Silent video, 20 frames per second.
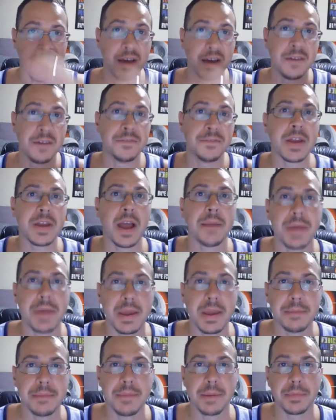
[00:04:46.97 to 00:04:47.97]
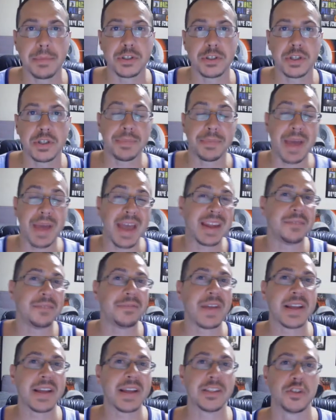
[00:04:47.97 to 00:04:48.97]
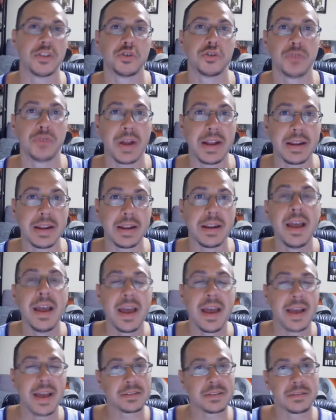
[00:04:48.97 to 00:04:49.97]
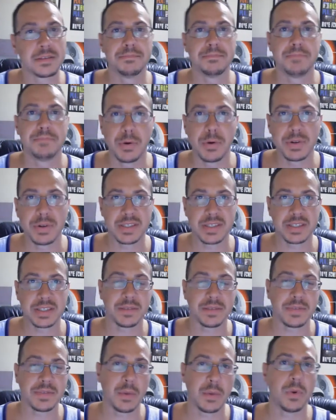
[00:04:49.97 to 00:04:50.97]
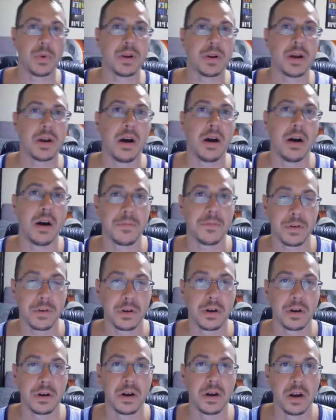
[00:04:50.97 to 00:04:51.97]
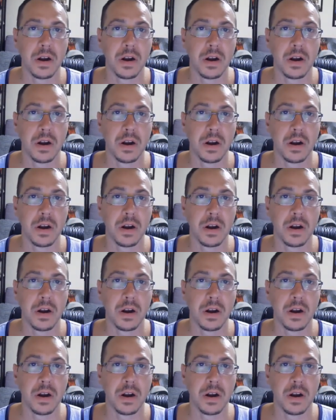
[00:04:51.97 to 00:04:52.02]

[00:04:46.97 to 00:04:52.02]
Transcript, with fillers: a VIP membership and advanced training and some bonuses if they want to offer